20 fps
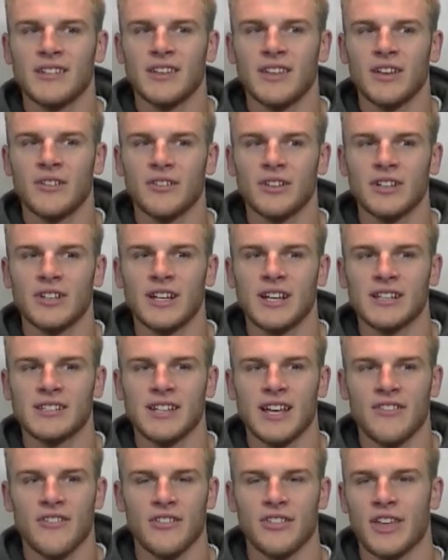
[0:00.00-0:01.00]
He really
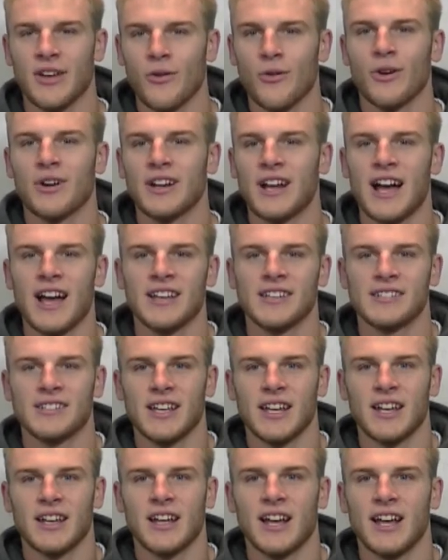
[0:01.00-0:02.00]
does have everything organized,
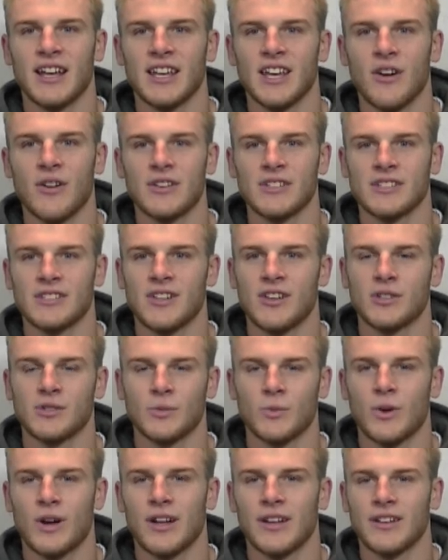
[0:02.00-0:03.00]
and he always
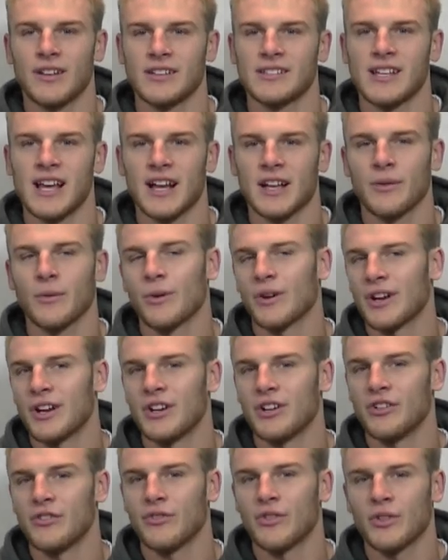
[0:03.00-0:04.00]
knows what exactly we're
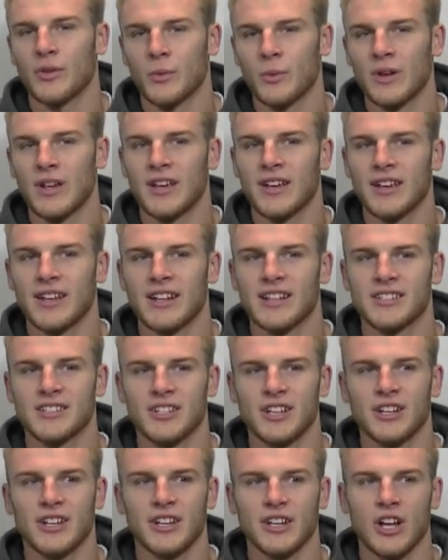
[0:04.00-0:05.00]
going to do for the week, and it's
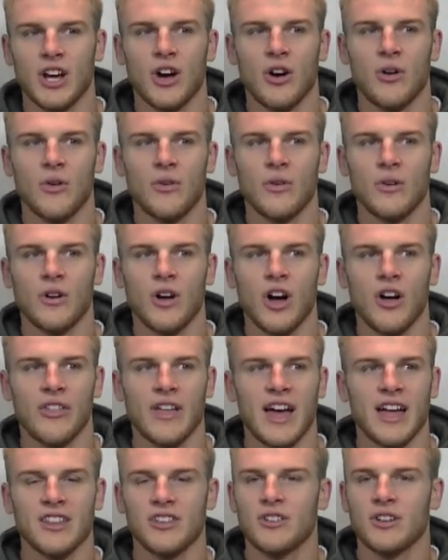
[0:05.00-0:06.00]
good to know all
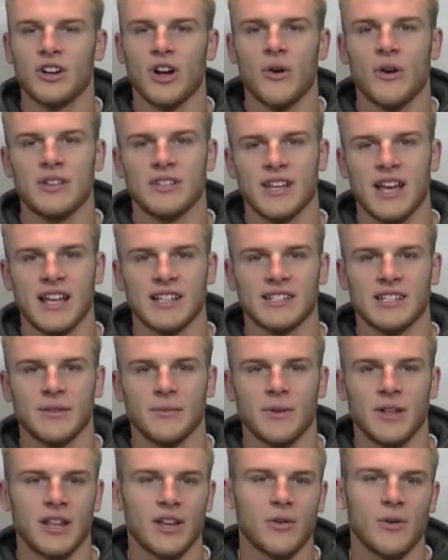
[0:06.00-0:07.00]
that. And you could always ask
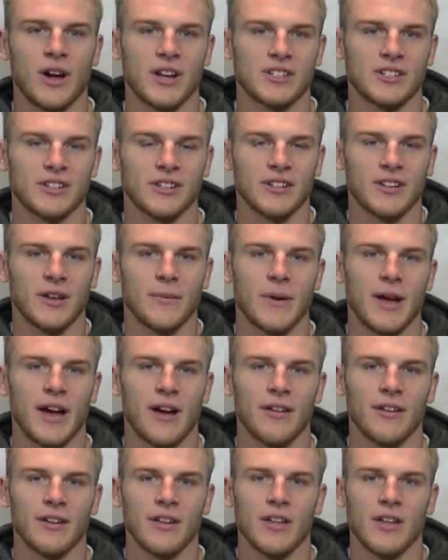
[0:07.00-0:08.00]
him any question
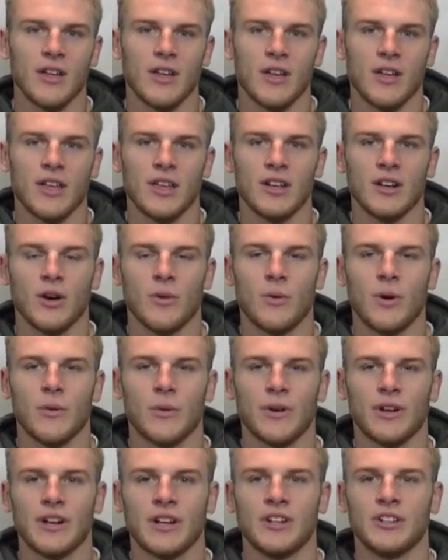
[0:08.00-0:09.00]
about what
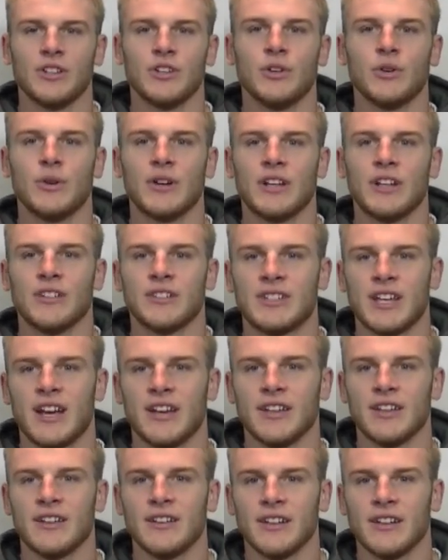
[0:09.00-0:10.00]
we're going to do, and he'll
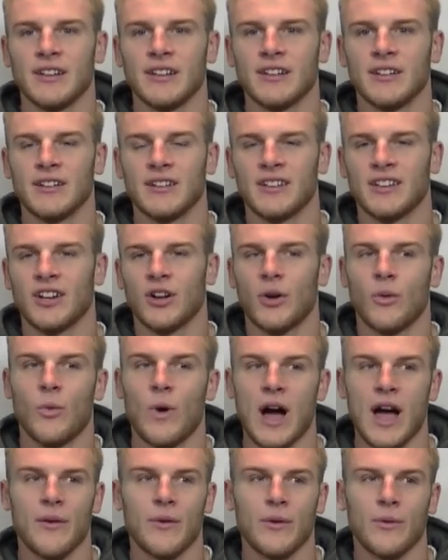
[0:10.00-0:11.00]
tell you, and
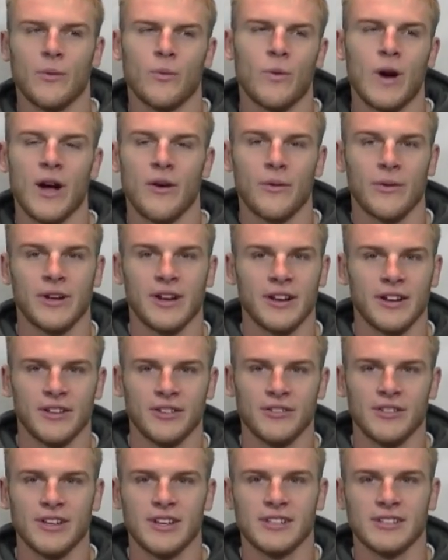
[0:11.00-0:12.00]
why are we going to
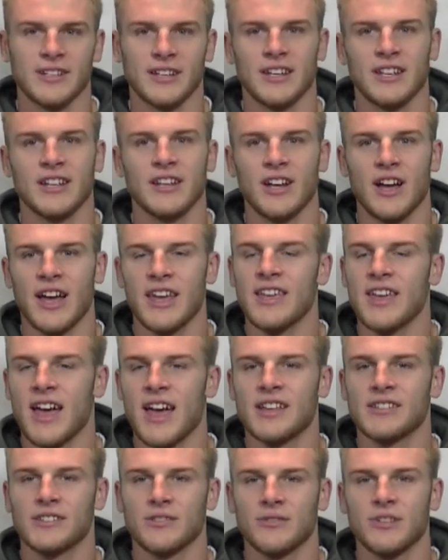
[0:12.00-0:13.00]
do this, and he
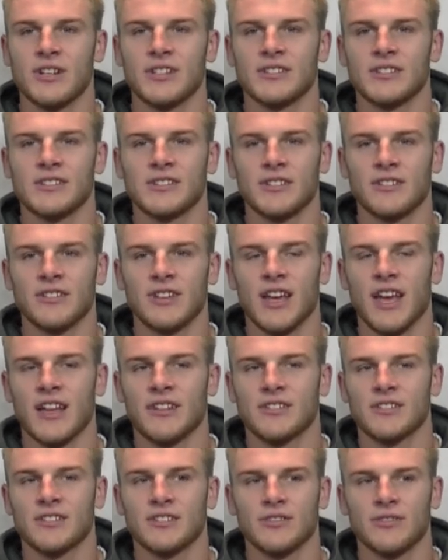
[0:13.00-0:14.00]
has the reasons or the
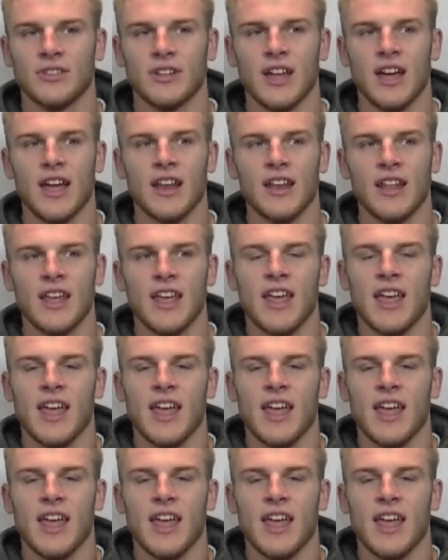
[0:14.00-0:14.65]
answers for that.